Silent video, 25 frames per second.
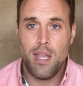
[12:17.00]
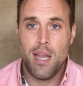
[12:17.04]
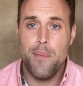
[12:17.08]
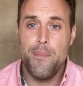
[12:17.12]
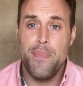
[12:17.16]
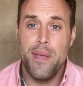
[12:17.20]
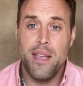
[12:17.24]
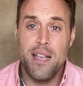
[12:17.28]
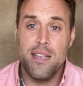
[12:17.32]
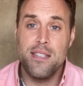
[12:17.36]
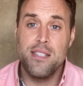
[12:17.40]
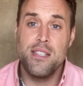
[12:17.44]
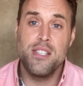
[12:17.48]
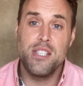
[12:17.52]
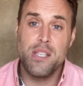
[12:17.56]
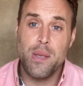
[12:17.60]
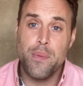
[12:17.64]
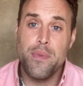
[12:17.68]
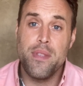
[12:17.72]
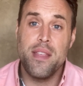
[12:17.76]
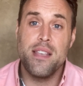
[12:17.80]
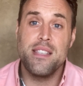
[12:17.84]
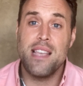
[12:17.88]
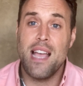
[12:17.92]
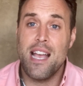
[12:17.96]
because it's
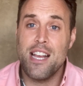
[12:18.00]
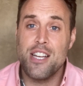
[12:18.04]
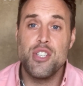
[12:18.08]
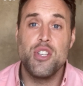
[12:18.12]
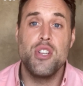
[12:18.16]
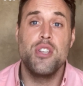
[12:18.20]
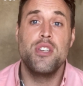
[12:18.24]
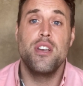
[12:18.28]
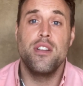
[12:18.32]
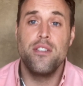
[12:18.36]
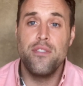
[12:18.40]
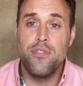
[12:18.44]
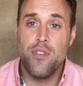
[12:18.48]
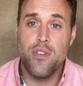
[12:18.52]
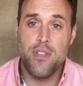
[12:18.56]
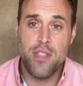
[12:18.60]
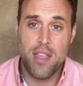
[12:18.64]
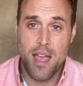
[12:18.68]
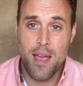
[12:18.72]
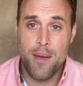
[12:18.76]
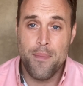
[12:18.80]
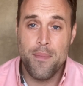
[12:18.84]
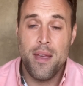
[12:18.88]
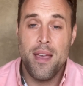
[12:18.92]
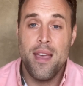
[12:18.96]
something that's actually good for
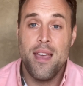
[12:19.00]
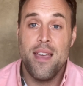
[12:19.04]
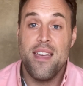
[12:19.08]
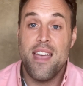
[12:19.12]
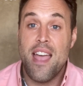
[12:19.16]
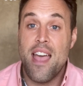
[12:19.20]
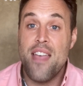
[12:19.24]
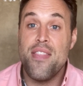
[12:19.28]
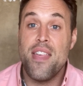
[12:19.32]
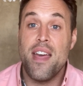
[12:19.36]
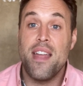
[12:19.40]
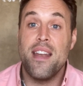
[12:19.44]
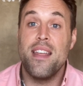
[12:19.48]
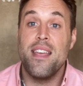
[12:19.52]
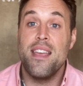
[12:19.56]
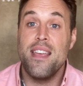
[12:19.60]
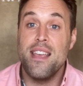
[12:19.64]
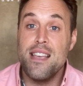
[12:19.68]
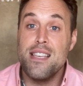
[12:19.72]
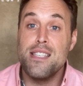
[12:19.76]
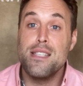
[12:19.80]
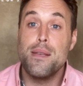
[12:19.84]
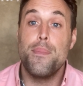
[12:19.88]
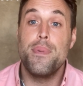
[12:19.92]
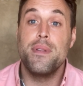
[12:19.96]
them, and that it
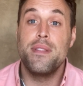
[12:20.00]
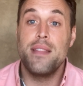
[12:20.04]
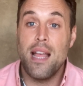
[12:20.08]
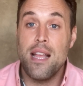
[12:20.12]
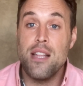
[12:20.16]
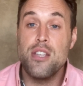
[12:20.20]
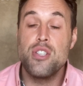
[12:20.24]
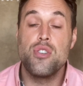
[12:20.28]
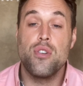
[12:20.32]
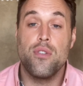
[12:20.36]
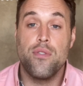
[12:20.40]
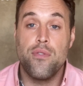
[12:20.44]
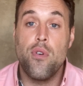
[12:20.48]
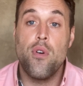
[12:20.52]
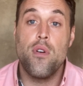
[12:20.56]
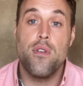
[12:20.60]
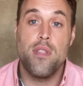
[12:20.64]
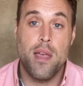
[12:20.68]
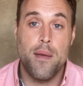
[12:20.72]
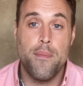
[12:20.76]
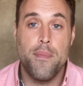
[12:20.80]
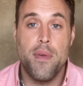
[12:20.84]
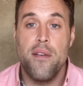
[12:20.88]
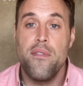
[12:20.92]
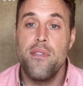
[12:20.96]
is a potential for
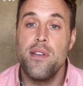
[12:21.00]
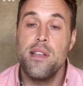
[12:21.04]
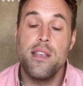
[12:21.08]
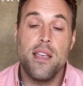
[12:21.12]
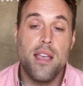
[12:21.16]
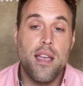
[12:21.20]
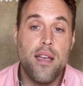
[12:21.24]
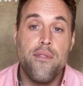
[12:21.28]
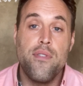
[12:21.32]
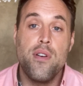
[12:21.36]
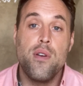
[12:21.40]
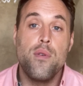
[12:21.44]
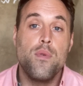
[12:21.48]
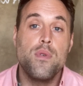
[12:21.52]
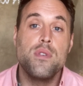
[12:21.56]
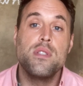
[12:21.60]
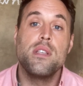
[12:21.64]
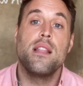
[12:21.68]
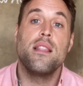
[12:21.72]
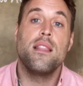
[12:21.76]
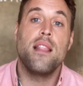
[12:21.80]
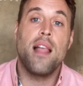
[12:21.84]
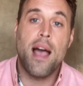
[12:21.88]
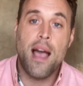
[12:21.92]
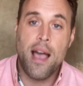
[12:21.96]
them. If it was a
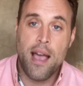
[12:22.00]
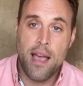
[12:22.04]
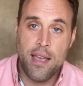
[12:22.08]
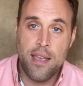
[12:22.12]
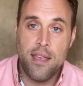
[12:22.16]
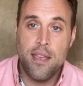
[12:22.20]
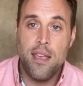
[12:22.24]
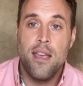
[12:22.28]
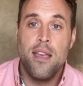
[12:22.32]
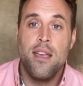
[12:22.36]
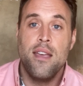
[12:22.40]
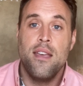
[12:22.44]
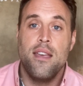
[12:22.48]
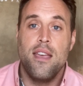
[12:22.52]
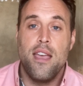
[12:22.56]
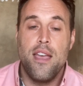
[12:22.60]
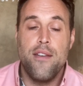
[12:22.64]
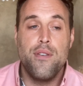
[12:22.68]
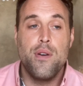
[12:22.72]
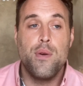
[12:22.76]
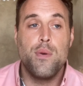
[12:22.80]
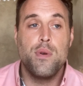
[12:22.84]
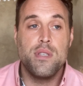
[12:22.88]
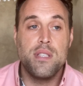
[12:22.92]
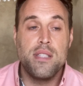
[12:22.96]
lie, if
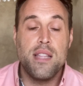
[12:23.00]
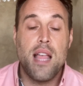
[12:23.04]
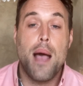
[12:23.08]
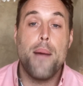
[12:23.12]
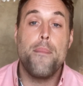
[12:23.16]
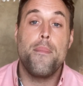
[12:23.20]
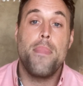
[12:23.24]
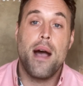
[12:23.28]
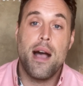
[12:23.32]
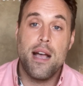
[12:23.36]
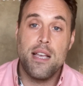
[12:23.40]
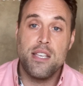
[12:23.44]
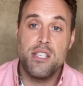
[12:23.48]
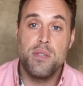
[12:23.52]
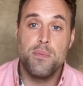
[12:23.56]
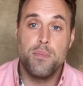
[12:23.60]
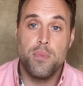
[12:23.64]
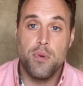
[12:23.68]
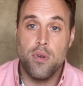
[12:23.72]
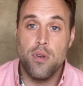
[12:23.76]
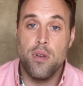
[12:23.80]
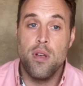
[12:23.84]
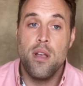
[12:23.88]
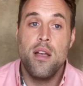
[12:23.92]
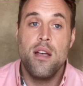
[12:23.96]
it was not
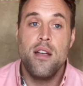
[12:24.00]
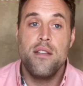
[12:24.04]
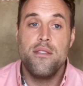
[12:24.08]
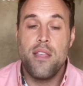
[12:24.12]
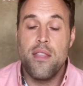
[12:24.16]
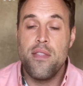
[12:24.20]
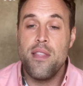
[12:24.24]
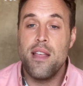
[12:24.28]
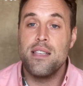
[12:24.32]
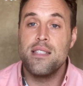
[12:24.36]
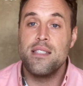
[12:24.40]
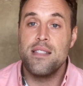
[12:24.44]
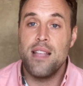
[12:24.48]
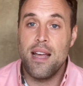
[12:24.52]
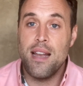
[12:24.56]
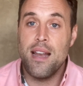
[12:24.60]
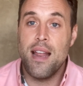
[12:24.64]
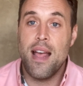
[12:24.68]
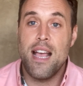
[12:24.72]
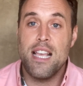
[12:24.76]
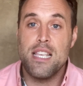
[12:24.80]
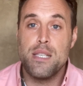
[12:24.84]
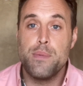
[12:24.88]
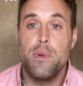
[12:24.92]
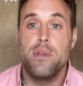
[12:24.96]
possible, then that's not an
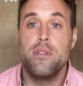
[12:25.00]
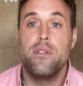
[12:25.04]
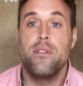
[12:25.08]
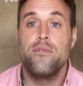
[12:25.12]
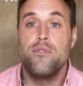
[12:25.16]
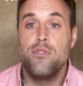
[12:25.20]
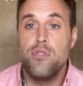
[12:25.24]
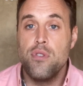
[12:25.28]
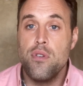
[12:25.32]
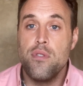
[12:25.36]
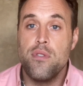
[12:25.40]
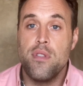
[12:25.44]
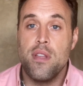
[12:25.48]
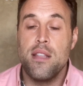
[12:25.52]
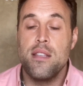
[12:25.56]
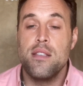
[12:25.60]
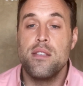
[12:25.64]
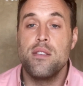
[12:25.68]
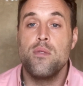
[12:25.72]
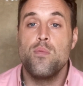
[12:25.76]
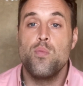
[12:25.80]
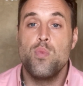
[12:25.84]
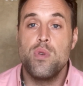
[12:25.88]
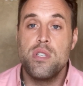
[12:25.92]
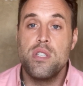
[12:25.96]
aspect of truth,
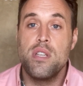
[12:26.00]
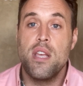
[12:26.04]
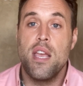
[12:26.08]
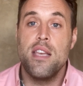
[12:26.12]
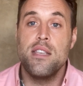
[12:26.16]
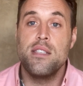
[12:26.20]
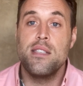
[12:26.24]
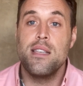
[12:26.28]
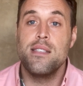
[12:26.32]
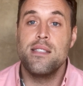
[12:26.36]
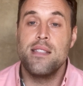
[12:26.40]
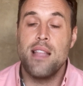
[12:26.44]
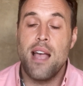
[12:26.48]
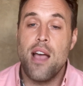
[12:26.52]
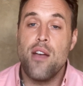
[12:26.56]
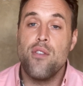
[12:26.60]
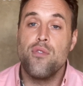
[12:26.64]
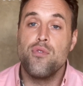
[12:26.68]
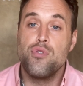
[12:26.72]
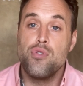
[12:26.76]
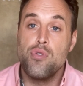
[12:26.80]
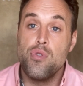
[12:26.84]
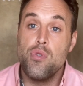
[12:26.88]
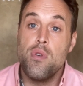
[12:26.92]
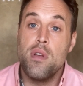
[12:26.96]
in which case it's
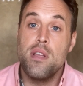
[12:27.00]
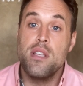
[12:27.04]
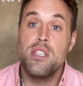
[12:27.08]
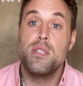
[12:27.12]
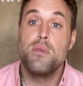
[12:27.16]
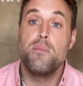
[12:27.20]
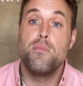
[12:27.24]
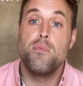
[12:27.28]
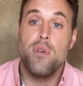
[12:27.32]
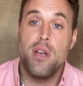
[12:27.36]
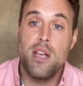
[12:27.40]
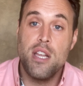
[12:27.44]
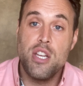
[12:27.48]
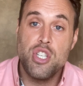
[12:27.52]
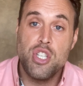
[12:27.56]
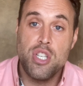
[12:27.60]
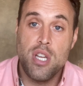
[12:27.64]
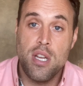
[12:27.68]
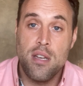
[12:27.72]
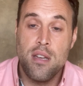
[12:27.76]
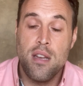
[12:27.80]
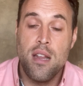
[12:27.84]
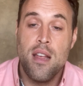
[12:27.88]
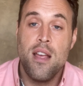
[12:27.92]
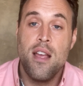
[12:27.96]
not true
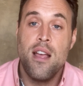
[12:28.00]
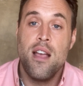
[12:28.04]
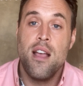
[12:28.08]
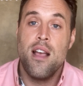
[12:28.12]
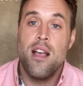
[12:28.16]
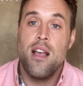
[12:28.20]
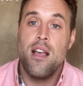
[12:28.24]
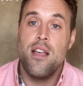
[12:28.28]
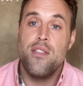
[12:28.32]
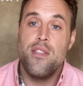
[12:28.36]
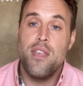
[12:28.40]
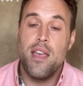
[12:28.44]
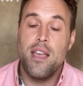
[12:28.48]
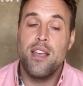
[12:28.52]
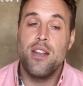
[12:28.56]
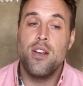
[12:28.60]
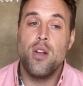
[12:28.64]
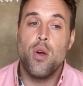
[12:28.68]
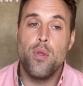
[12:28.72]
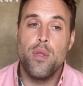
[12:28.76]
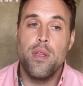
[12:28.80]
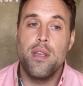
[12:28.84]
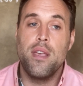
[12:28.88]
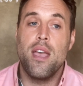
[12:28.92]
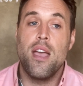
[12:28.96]
inspiration. They can
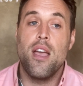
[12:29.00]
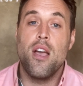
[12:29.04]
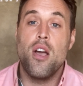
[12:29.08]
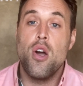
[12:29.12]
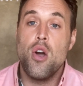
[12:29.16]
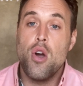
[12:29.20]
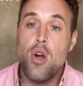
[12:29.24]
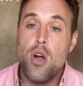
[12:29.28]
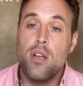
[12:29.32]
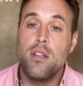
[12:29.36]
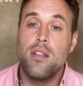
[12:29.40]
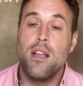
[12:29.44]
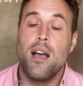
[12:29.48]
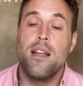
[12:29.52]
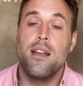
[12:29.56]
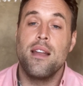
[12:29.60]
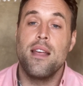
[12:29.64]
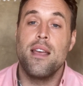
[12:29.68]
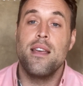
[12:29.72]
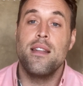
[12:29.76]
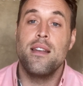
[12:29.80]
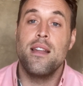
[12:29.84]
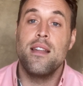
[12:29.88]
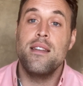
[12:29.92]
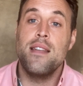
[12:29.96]
only get hooked on it
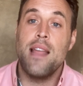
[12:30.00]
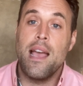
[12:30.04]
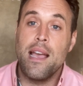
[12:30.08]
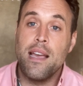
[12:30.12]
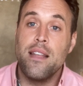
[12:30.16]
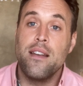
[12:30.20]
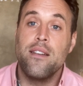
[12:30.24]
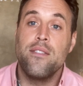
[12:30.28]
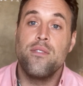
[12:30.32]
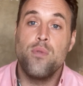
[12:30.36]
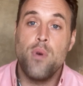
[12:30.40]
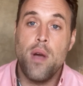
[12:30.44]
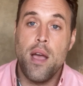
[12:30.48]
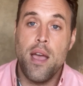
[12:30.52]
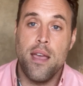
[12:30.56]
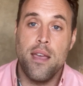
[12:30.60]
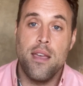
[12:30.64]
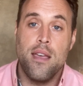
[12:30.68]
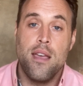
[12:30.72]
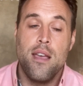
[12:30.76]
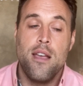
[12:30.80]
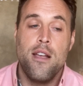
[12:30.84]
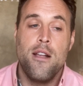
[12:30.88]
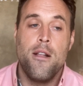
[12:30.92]
in a negative way.